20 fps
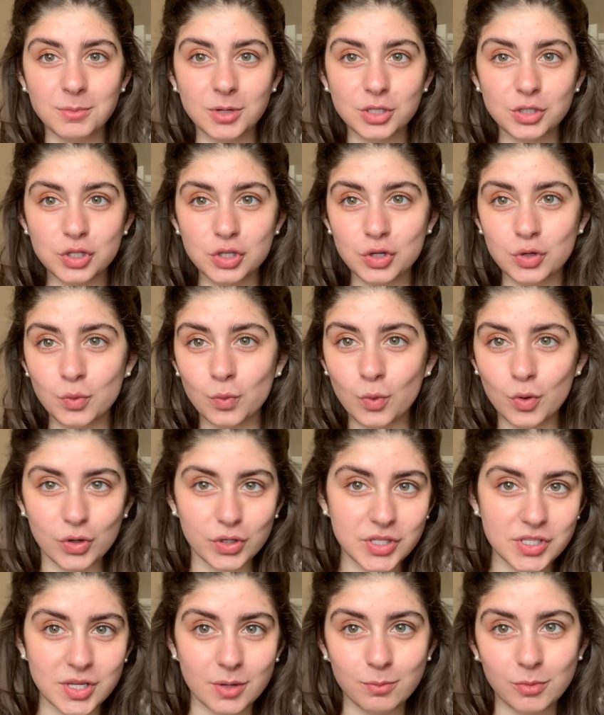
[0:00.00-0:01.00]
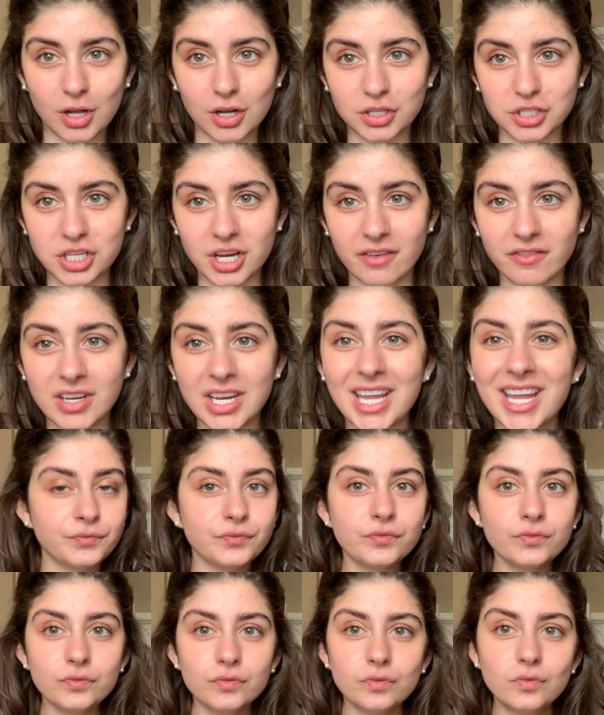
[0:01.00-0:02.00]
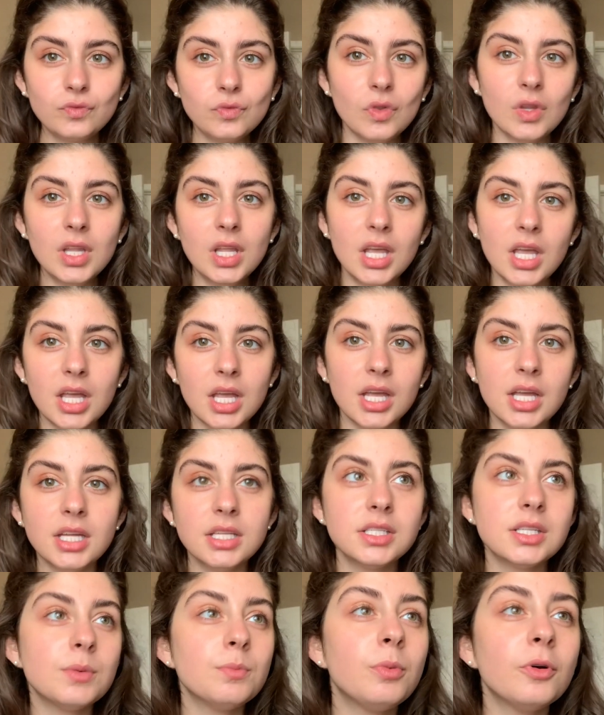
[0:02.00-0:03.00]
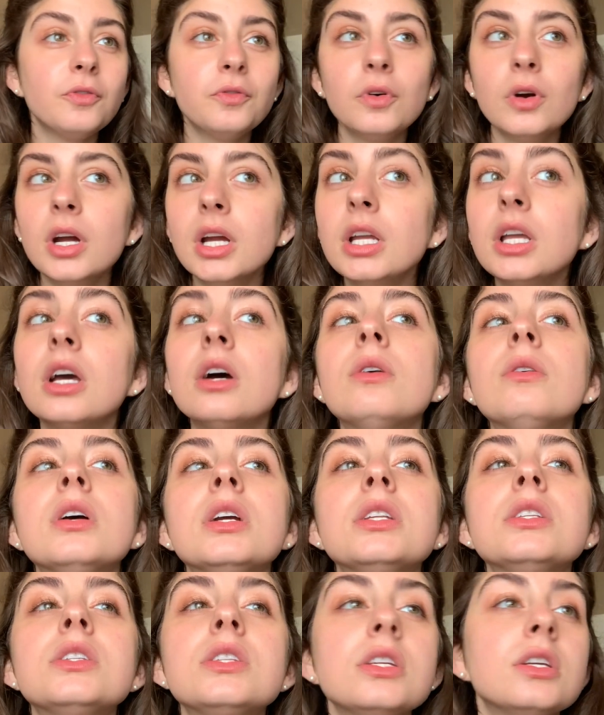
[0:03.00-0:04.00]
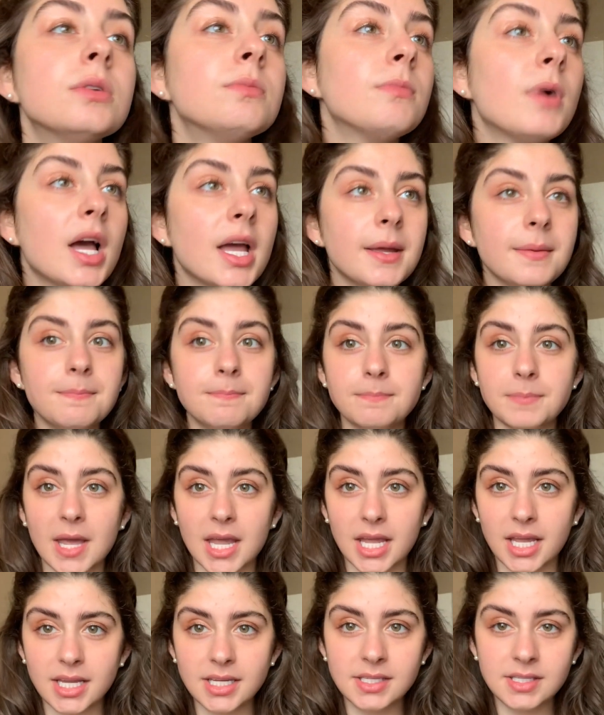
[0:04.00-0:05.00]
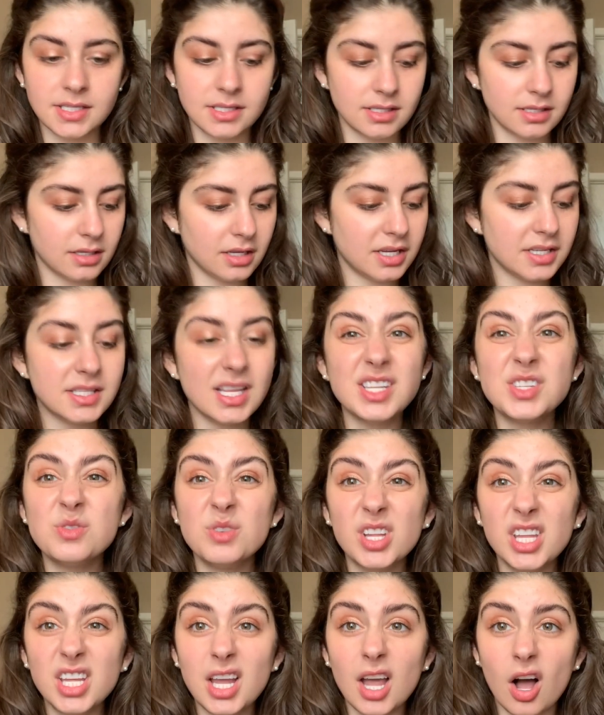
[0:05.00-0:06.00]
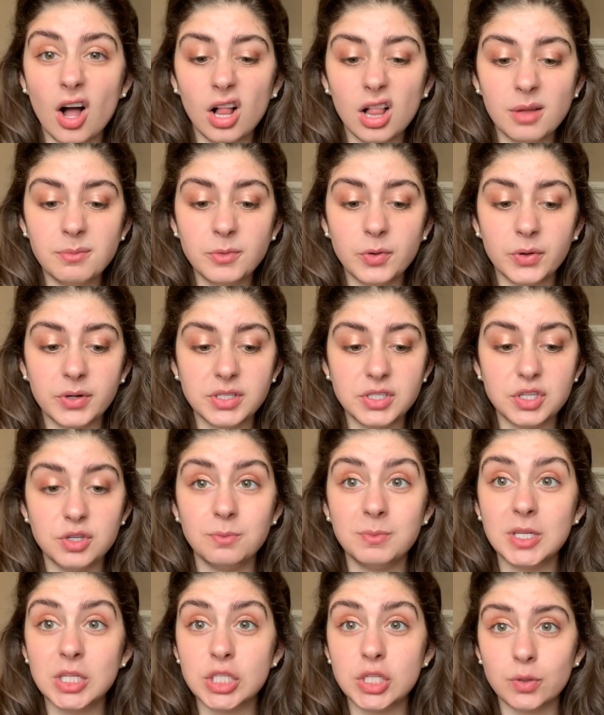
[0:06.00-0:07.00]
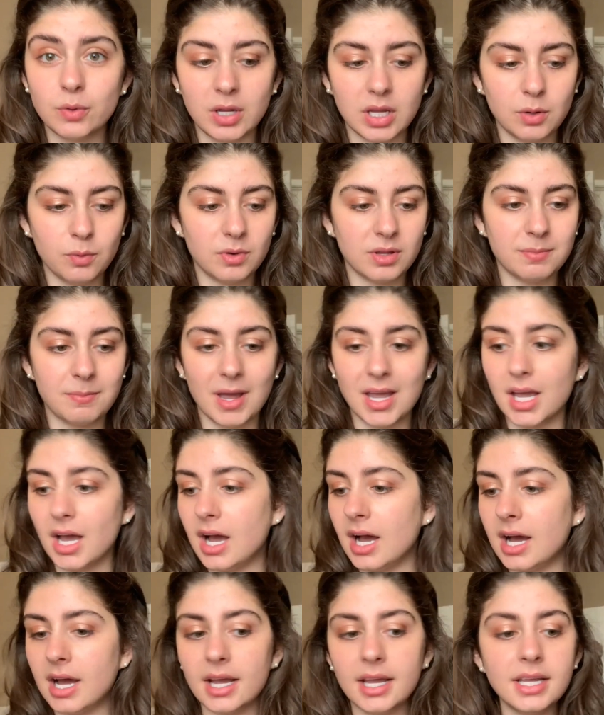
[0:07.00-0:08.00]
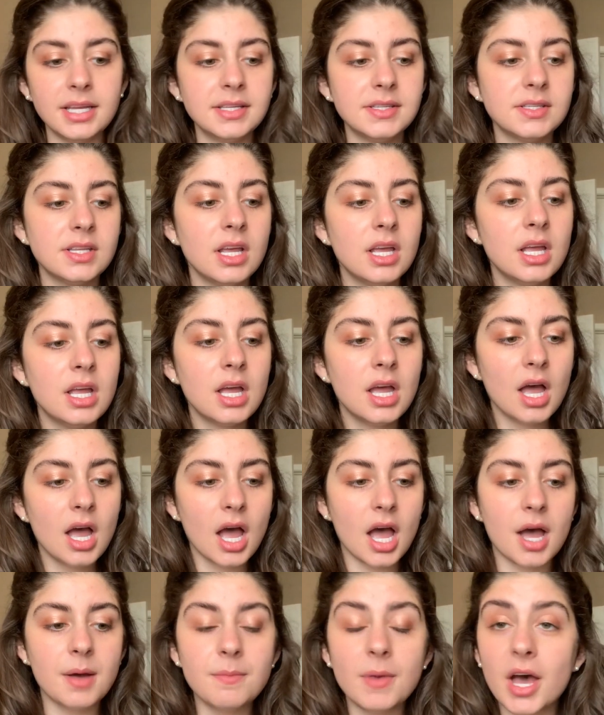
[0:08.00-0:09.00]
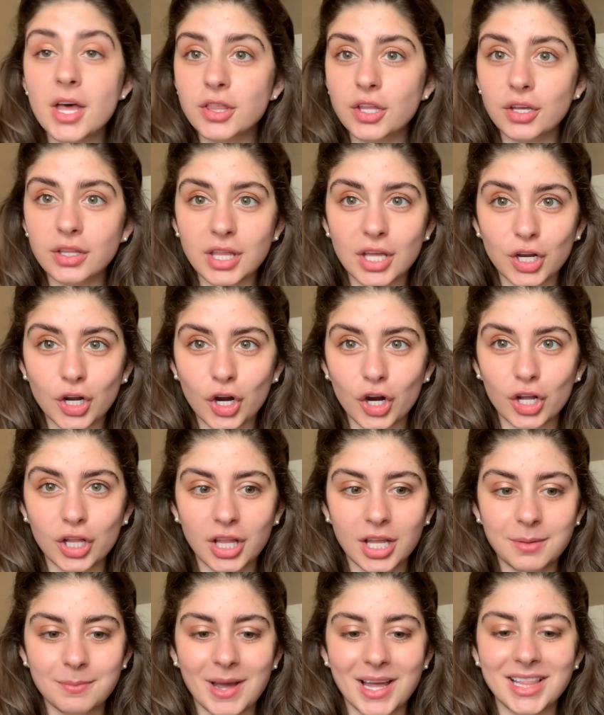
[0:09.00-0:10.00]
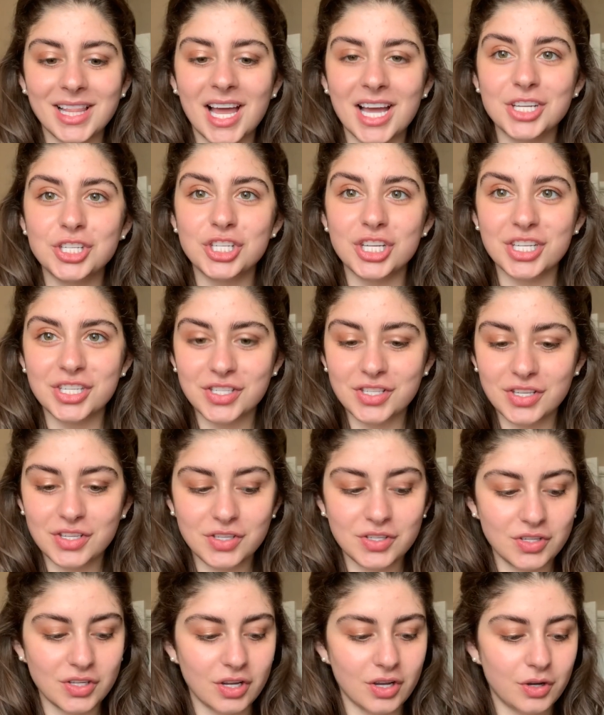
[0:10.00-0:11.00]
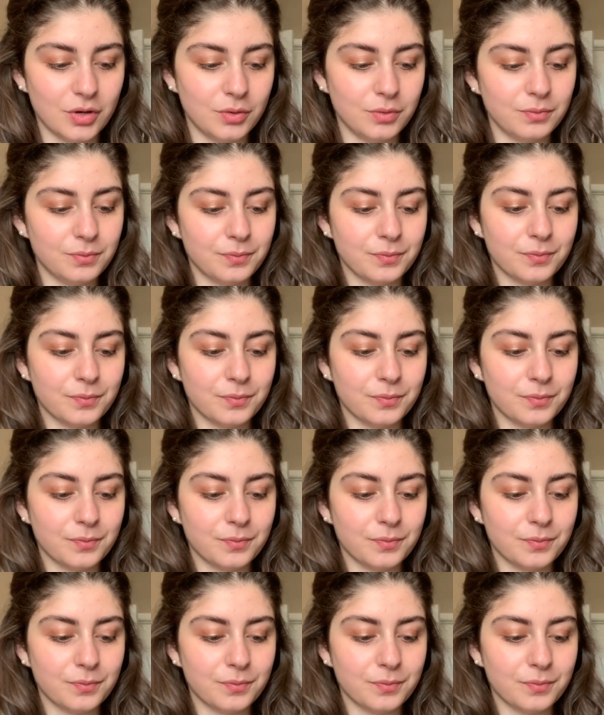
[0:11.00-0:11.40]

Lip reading: towards some longevity. And before I go into my base, because that's really all I'm going to be doing with my eyes, other than curling my lashes. So